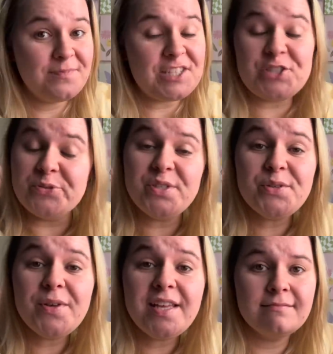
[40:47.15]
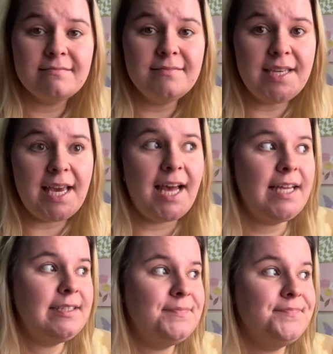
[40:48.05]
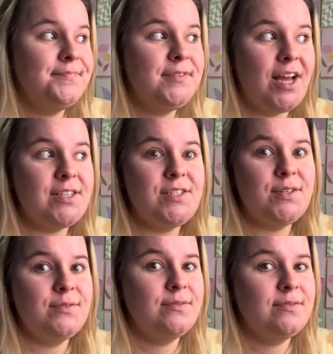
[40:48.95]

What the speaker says: Did you do it? Yeah, thought so.